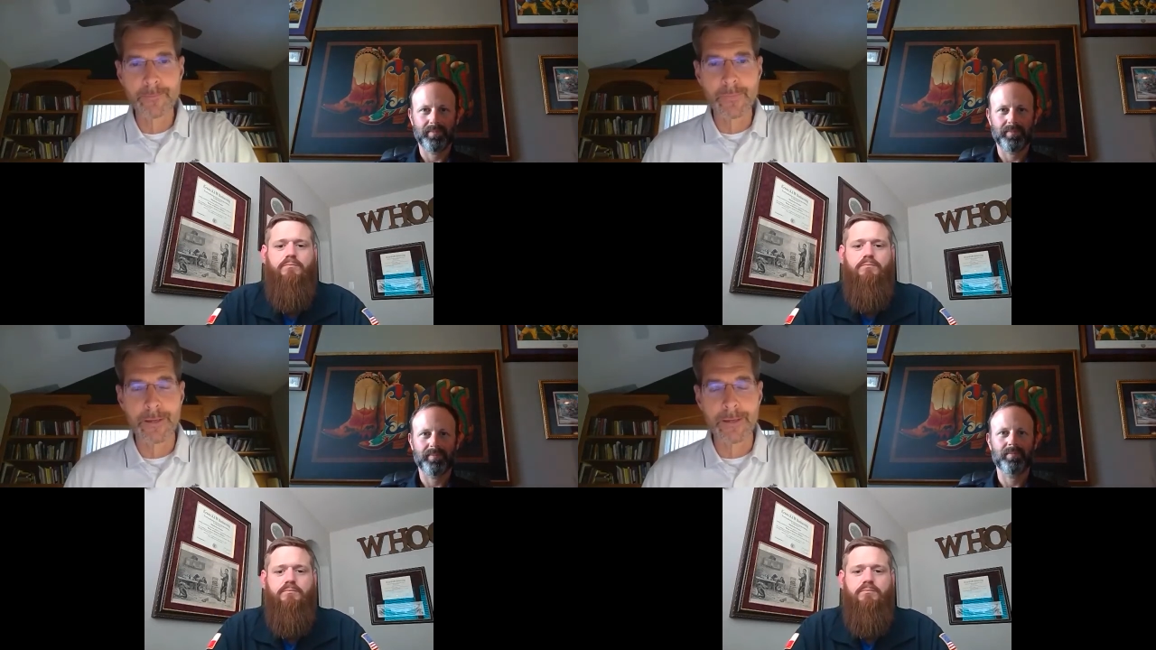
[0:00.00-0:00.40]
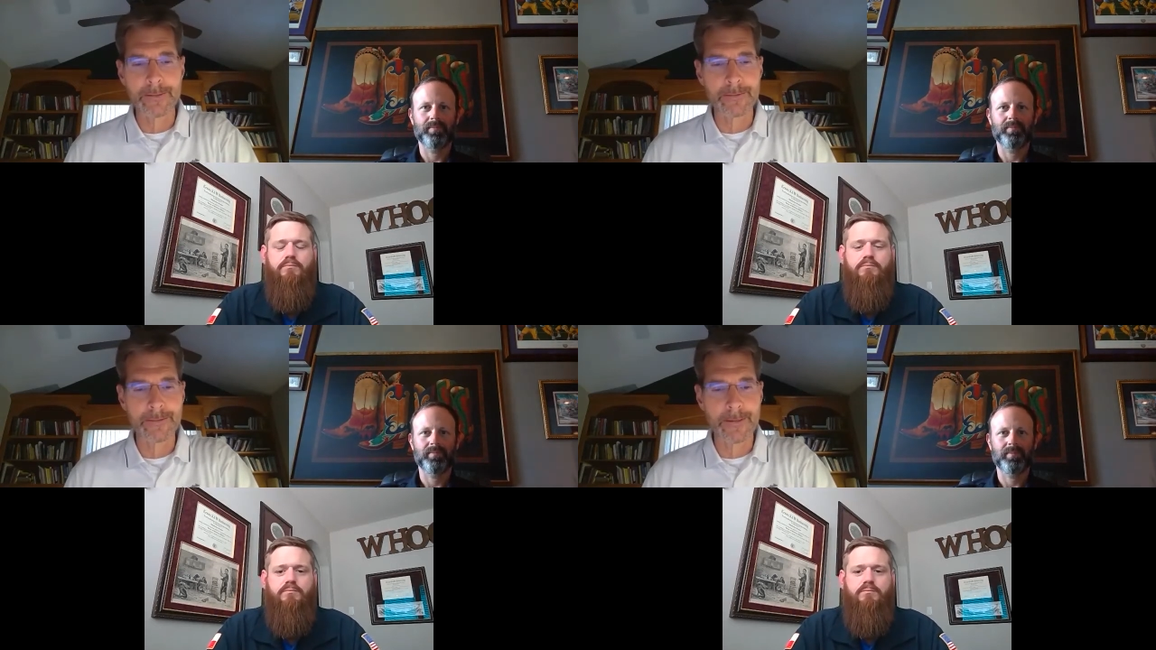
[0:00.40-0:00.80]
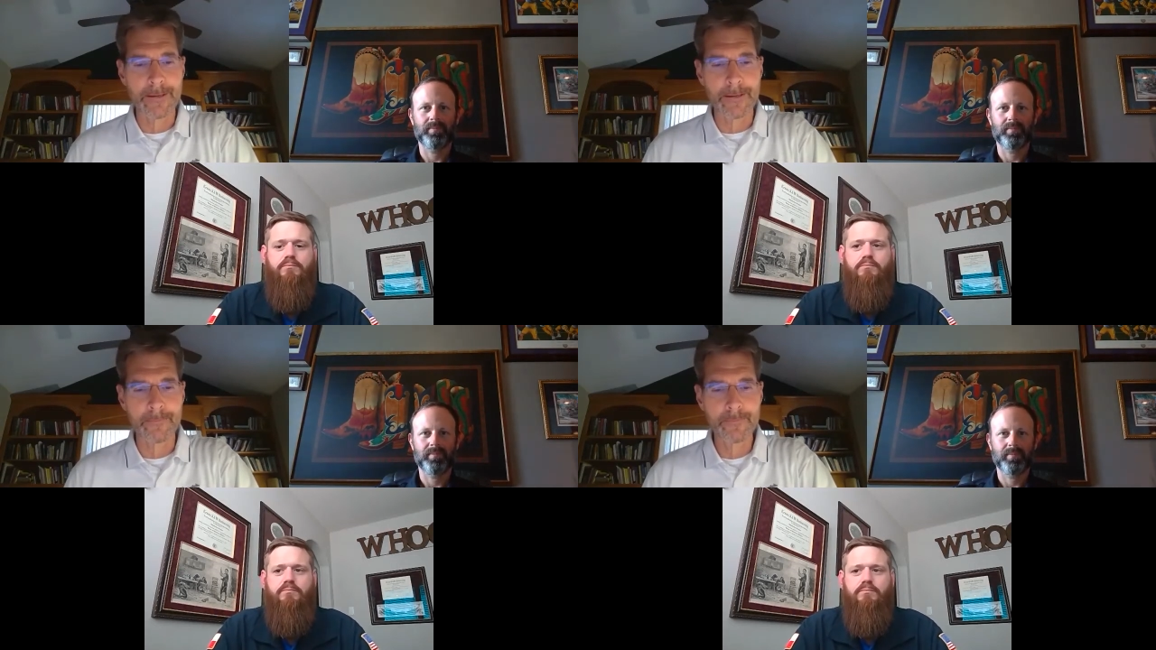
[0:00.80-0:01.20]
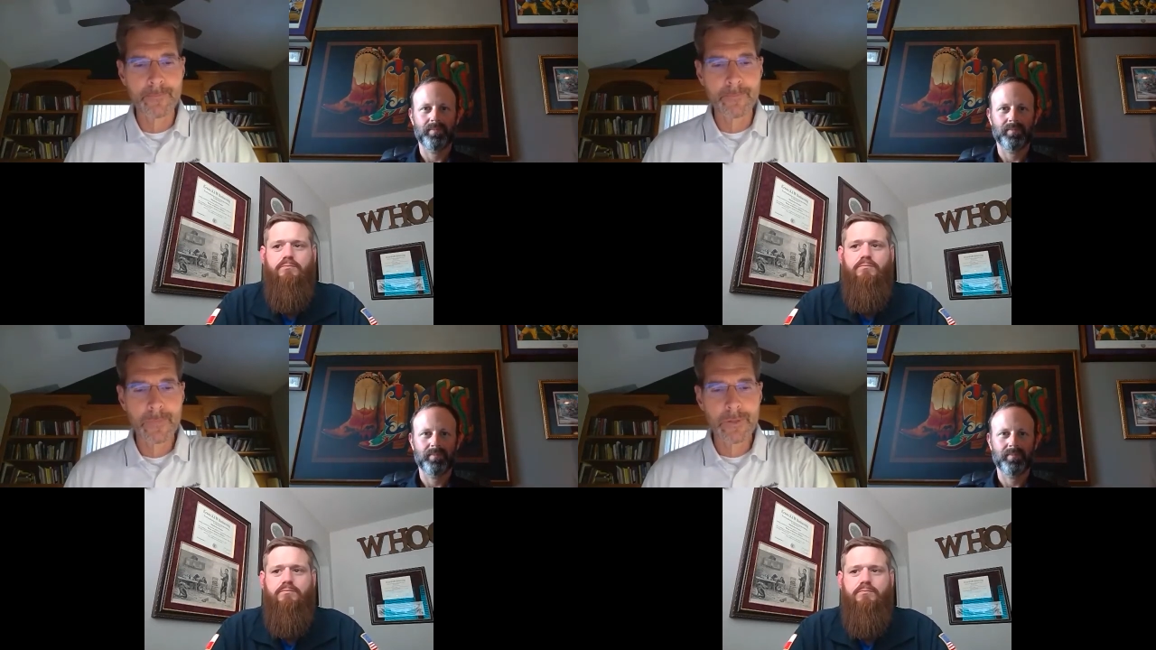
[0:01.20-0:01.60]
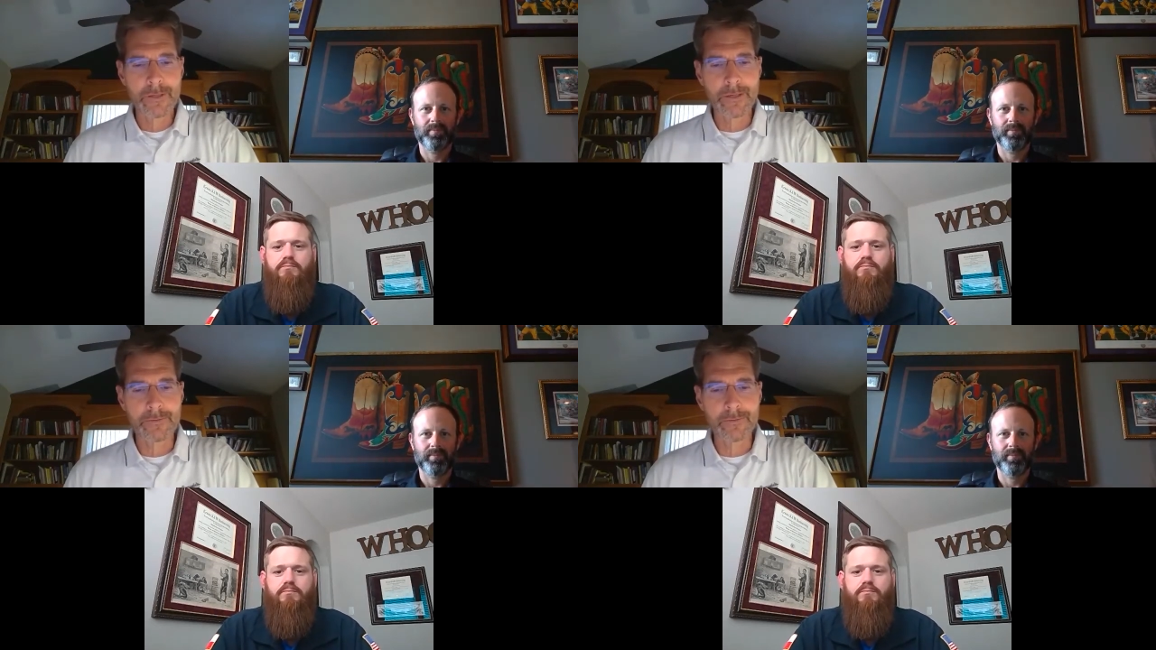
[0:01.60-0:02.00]
Speaker 1: And uh,
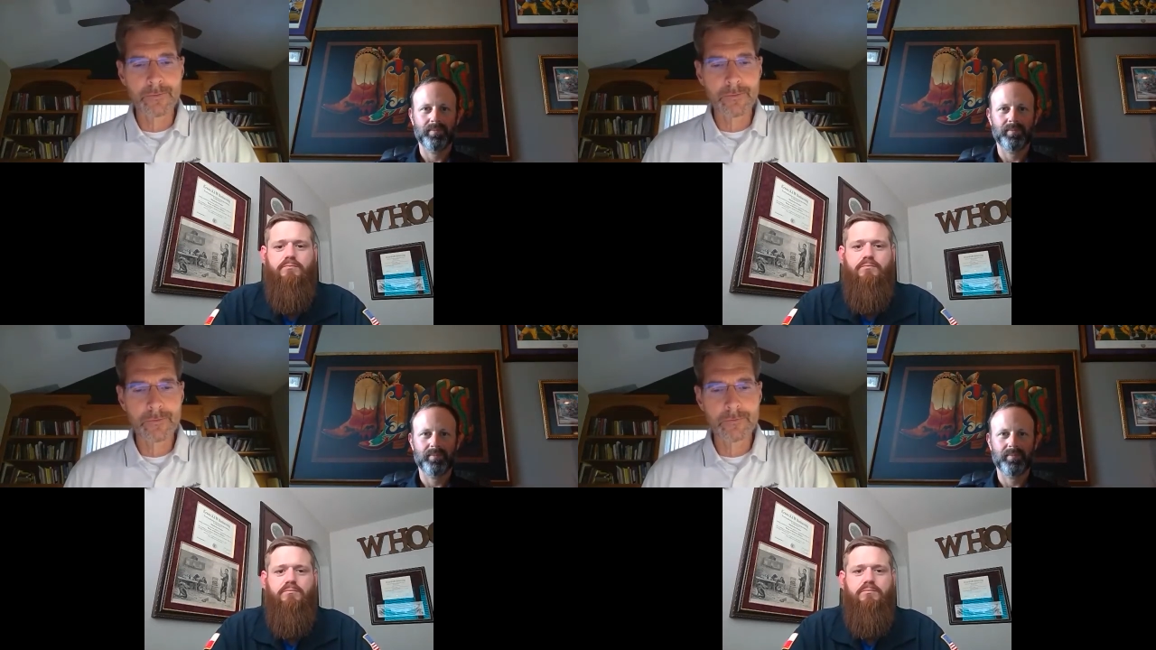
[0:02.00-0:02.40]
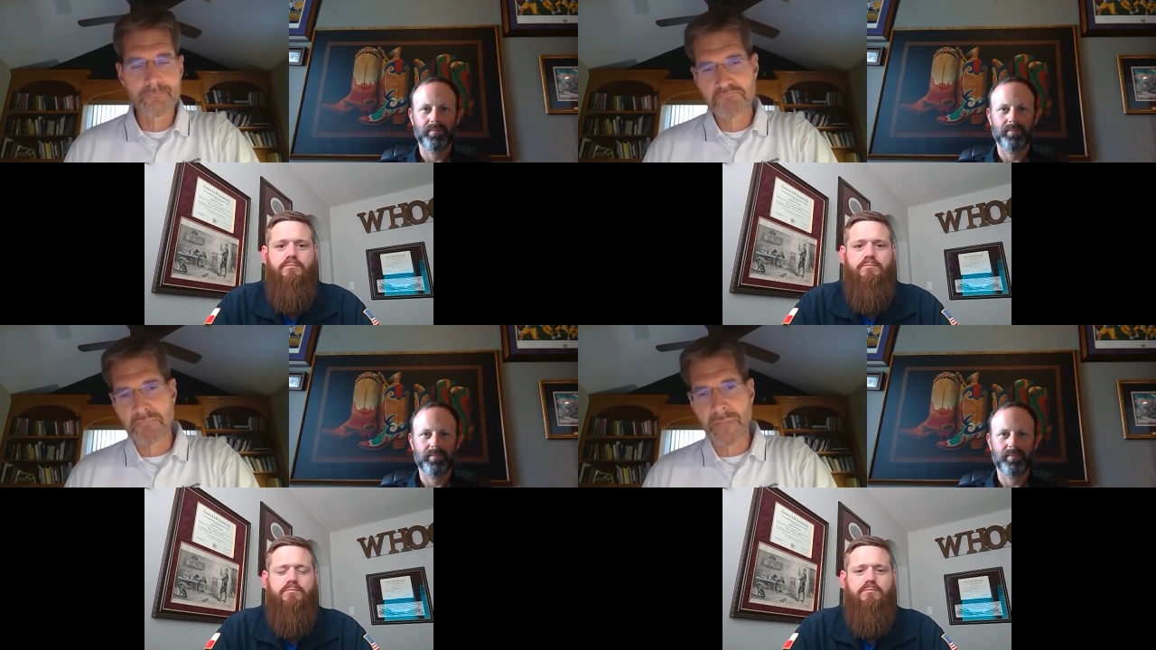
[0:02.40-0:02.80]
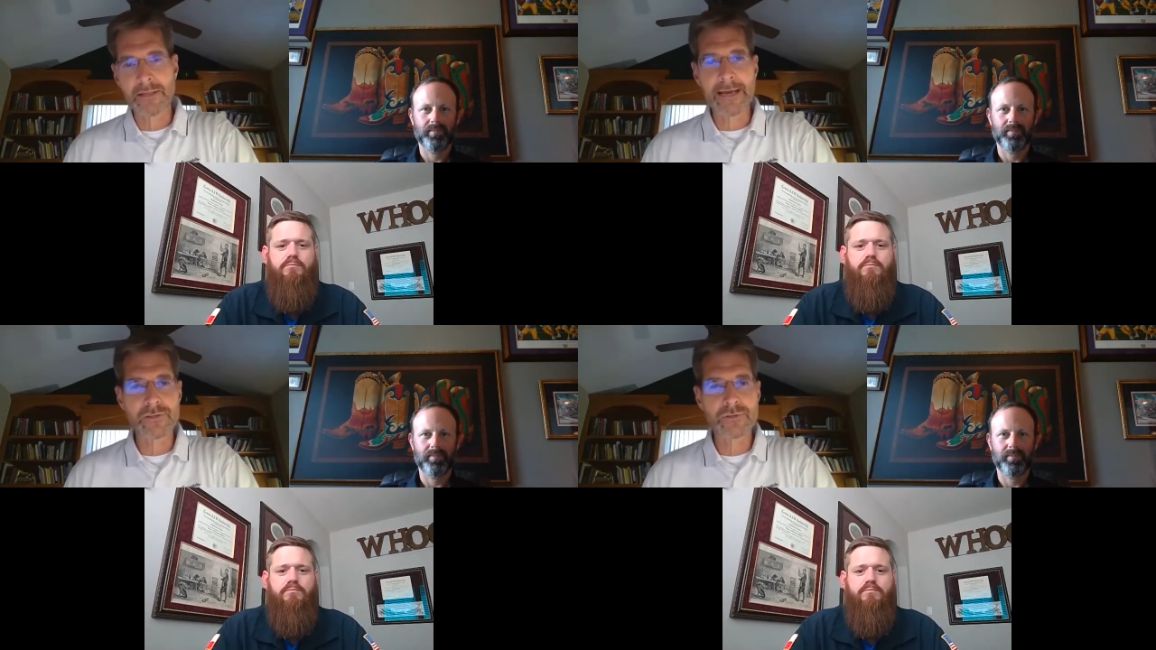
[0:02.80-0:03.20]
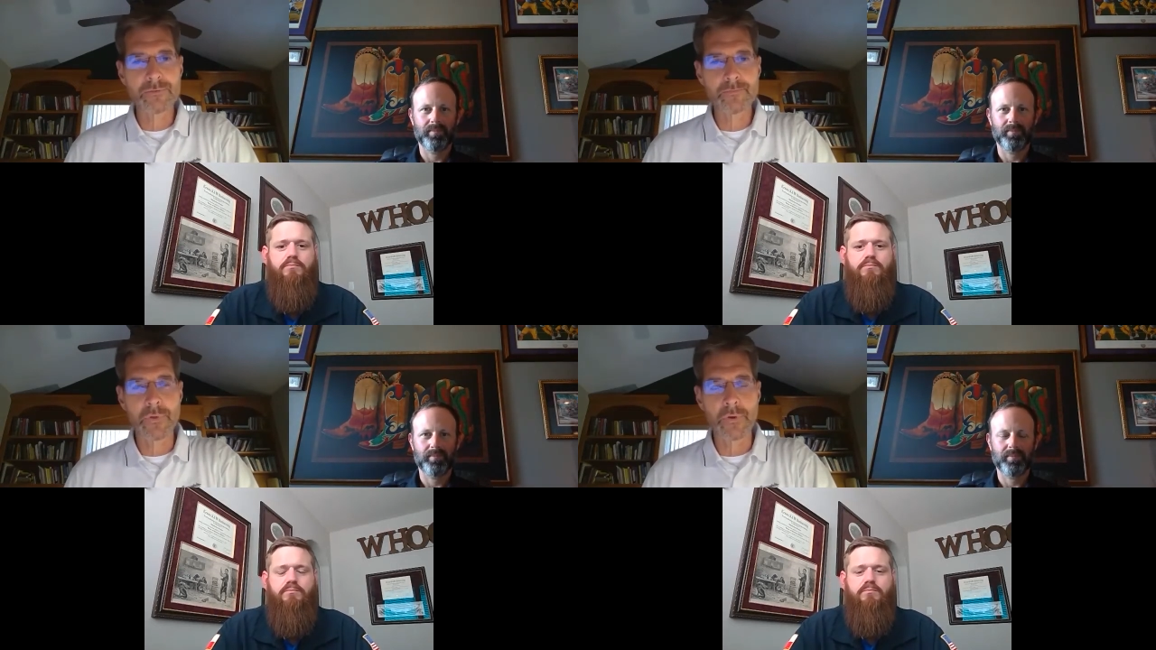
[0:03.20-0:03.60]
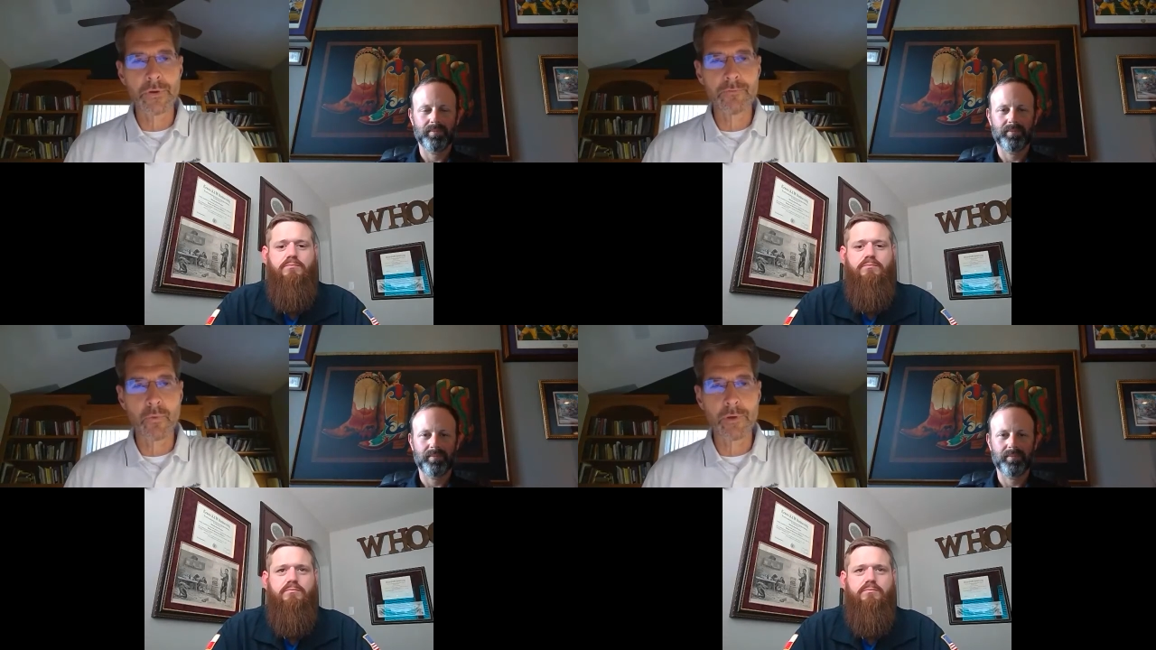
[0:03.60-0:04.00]
it might last 30
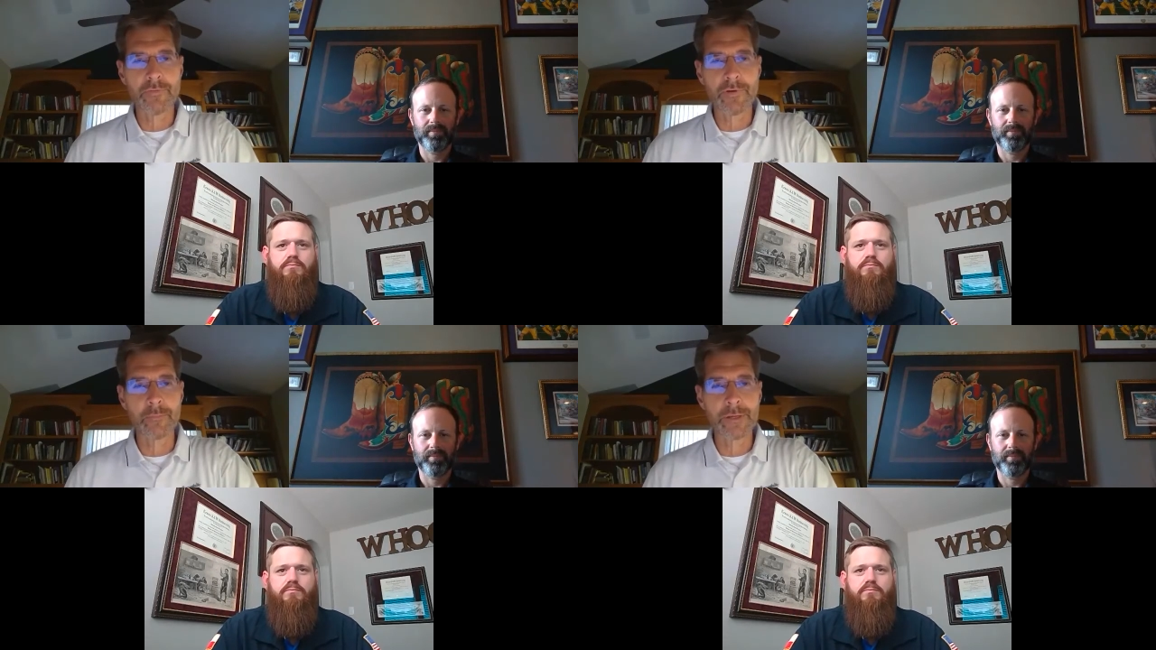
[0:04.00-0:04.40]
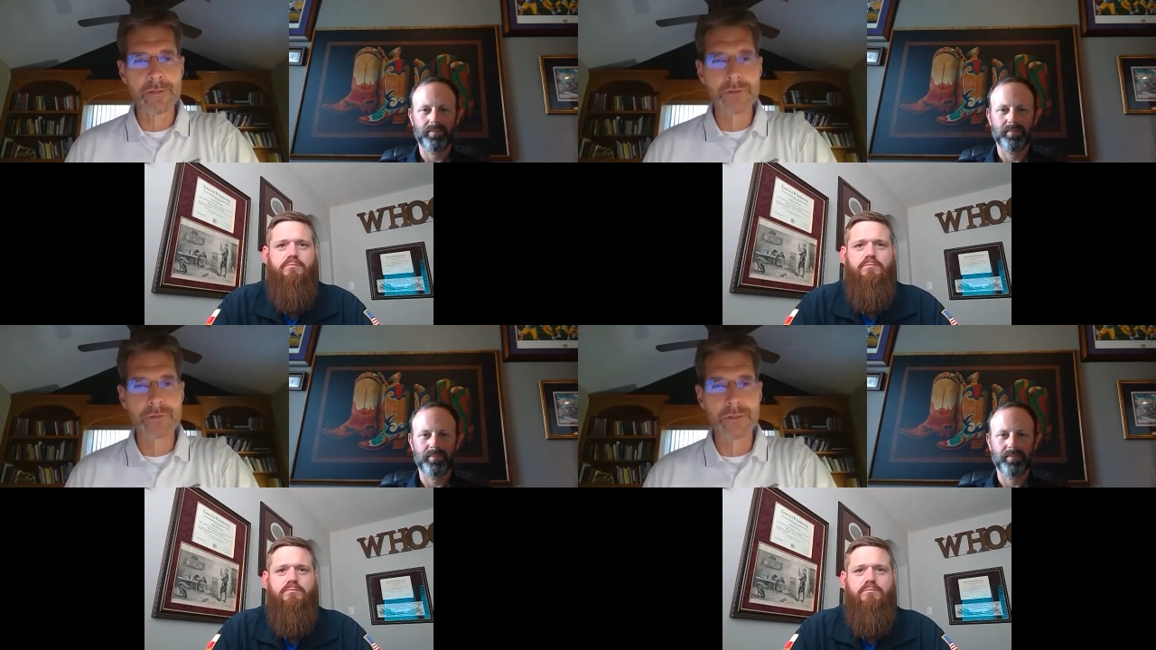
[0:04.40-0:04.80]
or 45 minutes.